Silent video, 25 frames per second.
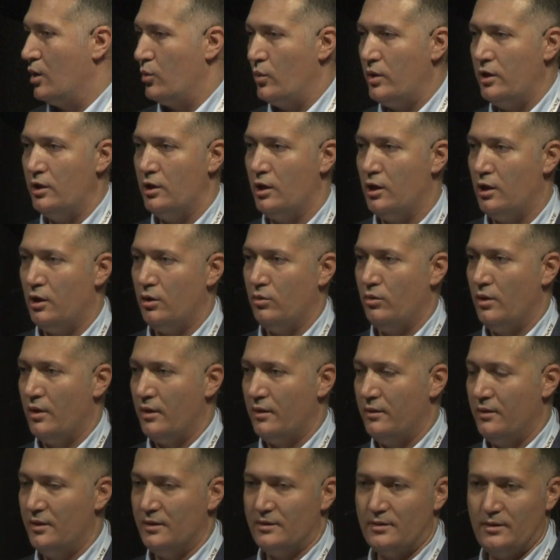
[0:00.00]
We know
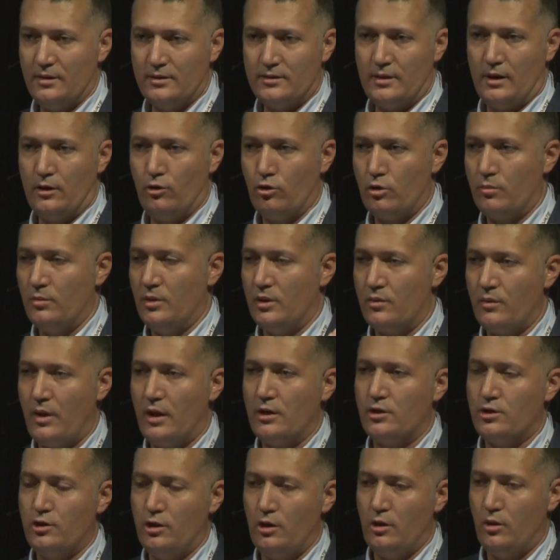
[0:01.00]
this is a normal
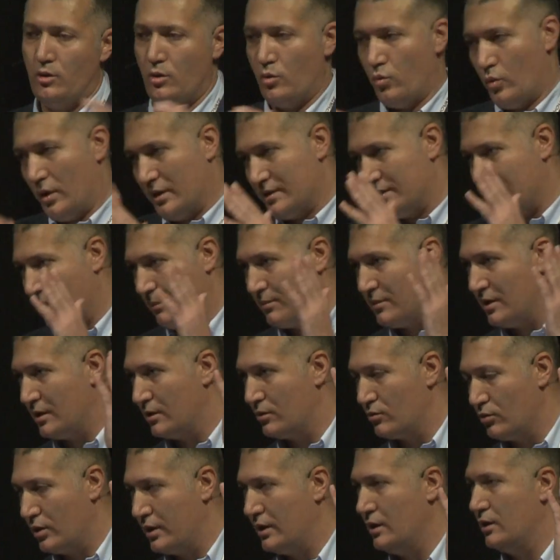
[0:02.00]
ratio. When
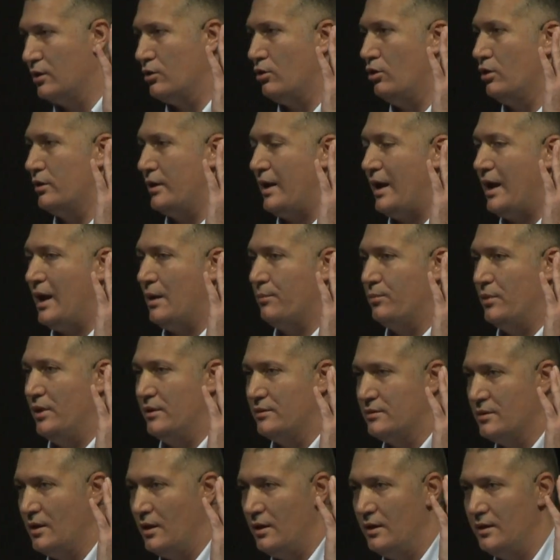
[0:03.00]
something really wrong
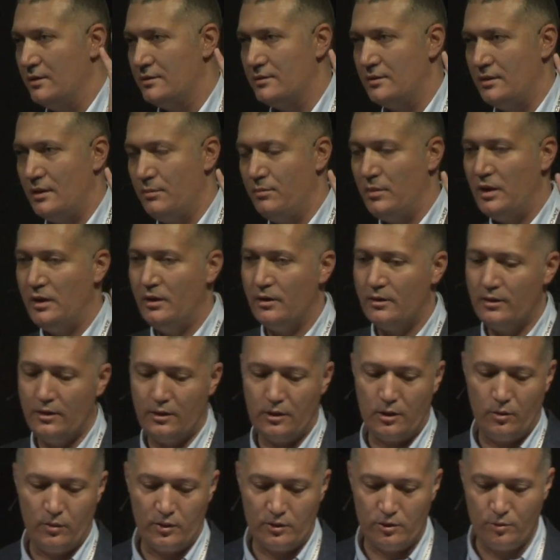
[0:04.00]
happens, it's immediately
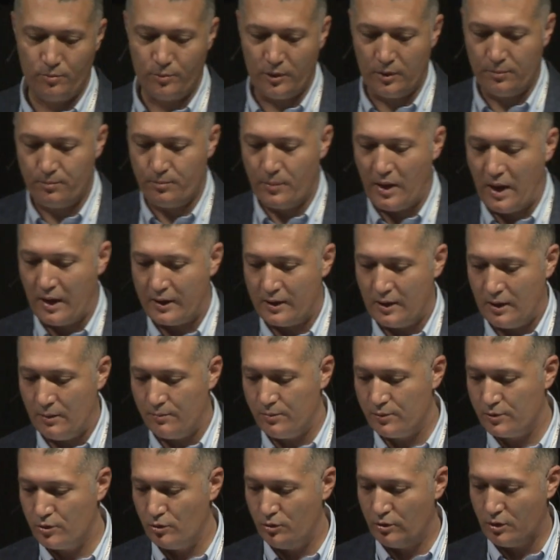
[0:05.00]
going to pop back
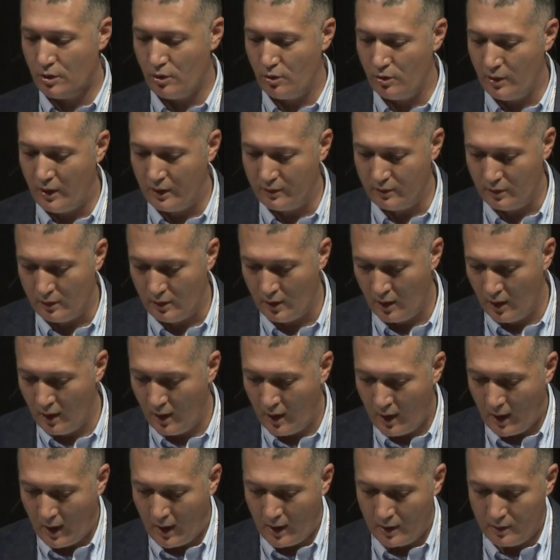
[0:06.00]
up sooner or later.
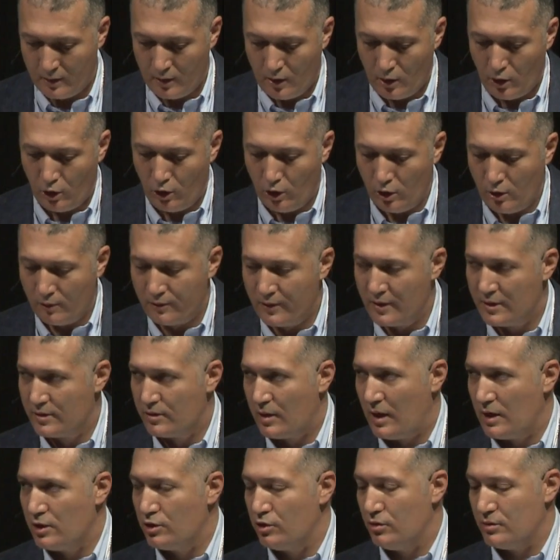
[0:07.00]
And all of these
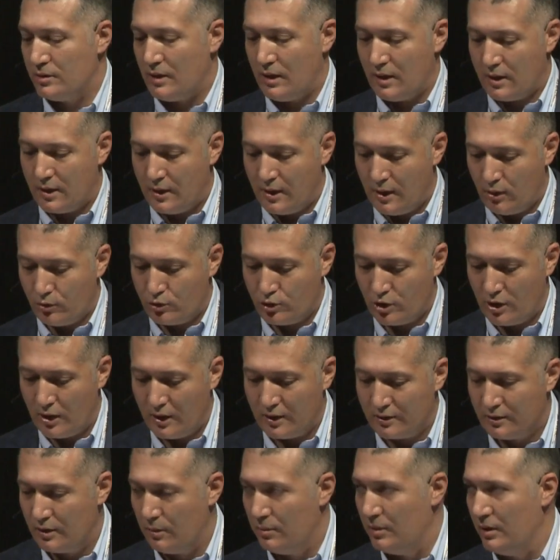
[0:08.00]
ratios are now
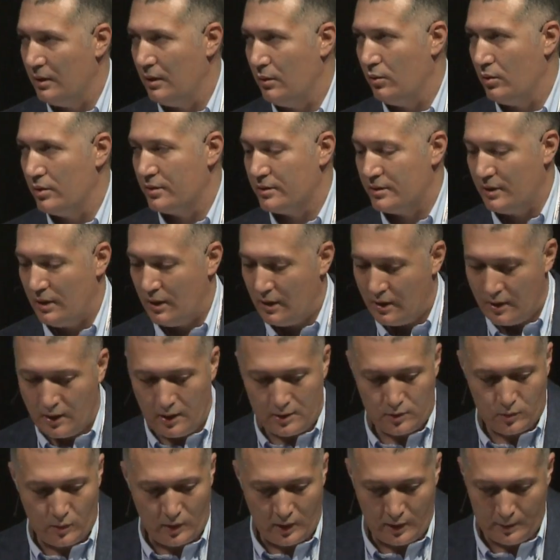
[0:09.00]
chartable
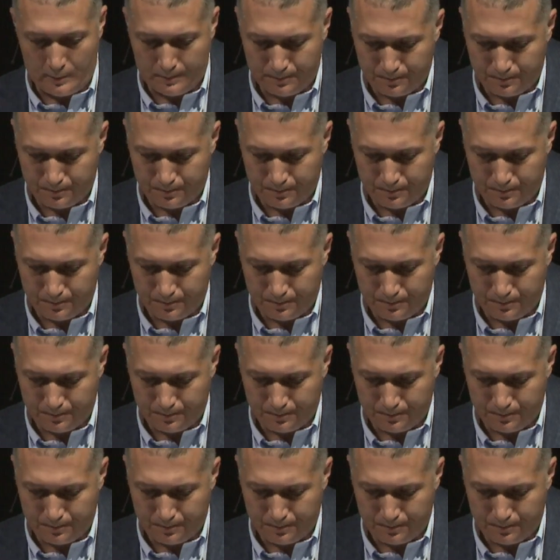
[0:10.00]
as well.